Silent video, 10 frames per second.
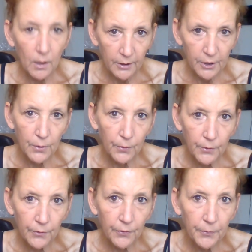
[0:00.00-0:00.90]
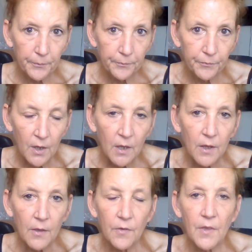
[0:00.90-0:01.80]
molecules.
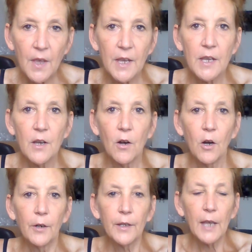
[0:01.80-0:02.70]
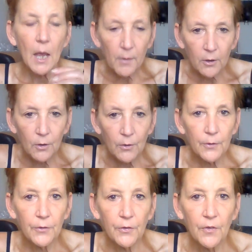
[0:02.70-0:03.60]
They are
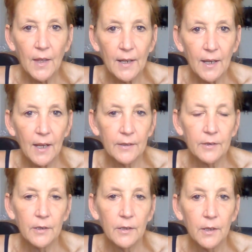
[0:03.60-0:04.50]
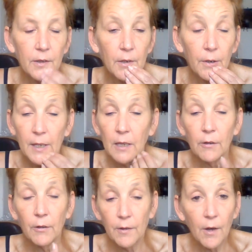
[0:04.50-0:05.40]
chemicals that act, they're,
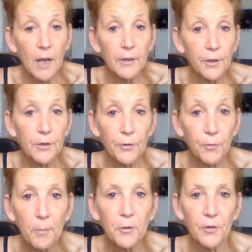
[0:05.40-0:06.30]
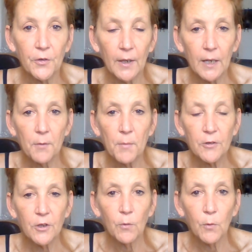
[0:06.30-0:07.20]
they're, they're endocrine disruptors, like I
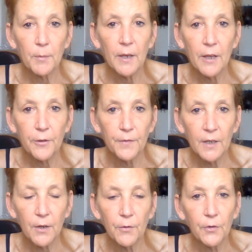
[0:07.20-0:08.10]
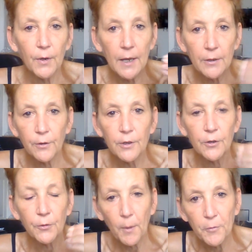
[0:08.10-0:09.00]
mentioned in one of my other videos. They're endocrine
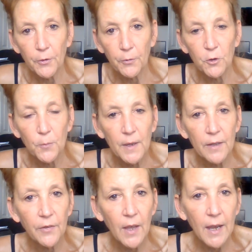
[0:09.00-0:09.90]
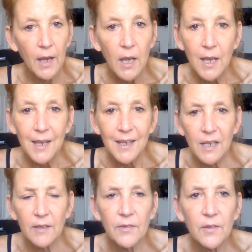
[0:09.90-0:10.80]
disruptors, which means they,
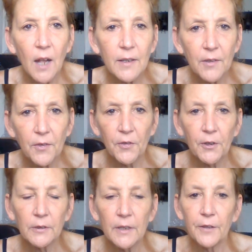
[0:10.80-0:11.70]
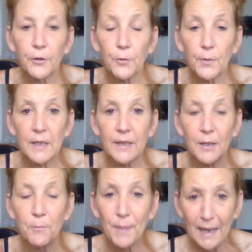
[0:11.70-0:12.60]
it's not necessarily that they're doing
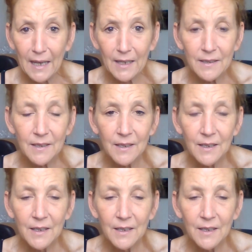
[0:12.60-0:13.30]
anything bad,